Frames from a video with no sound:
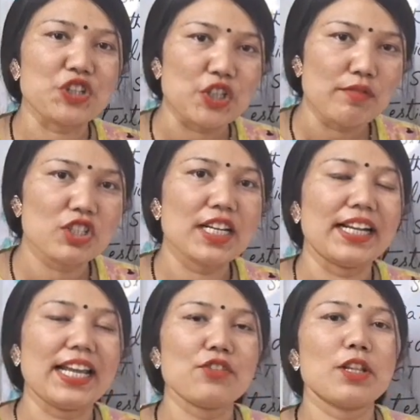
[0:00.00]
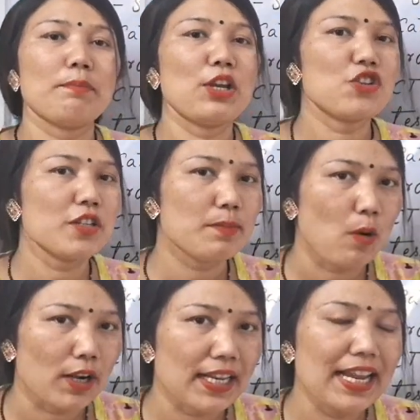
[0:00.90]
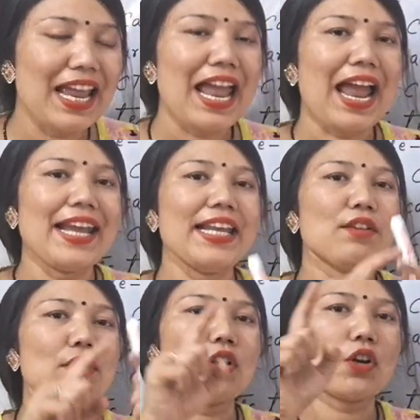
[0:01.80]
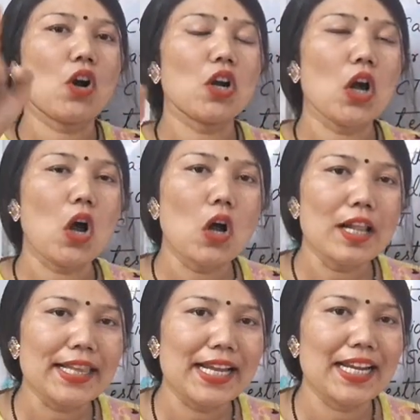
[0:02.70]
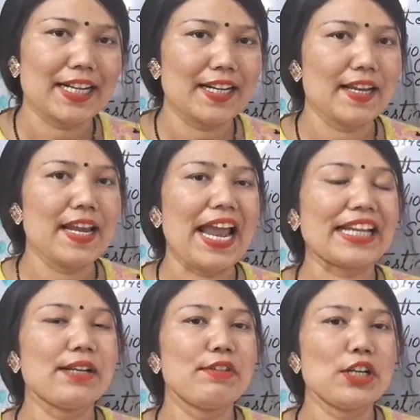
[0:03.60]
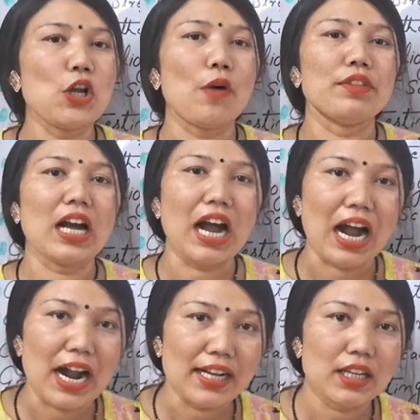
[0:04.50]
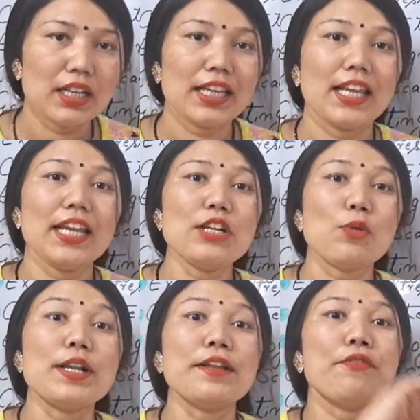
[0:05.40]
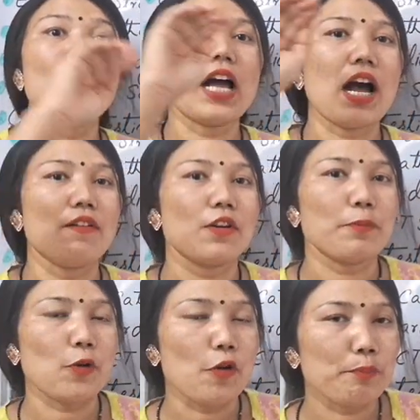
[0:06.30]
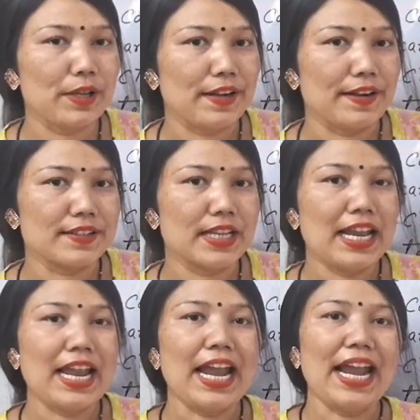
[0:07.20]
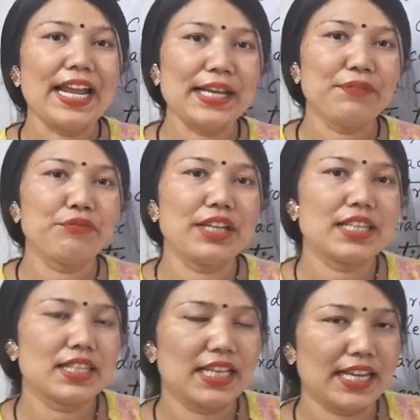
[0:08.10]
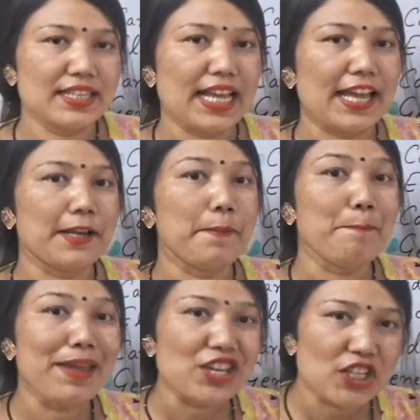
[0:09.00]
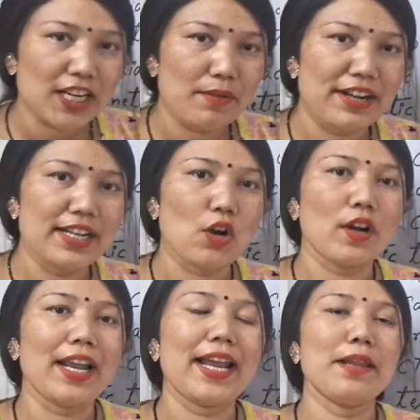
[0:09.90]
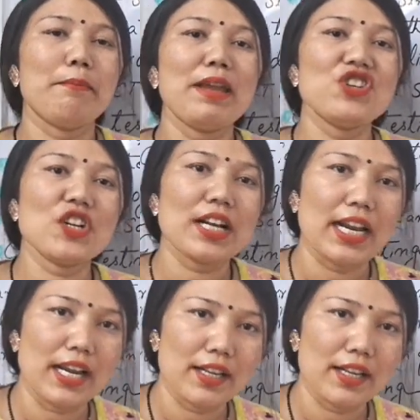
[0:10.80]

machine which is attached to the patient's body, and it will record all the electrical activity of the heart in 24-hour of periods. And if there is any major event or any major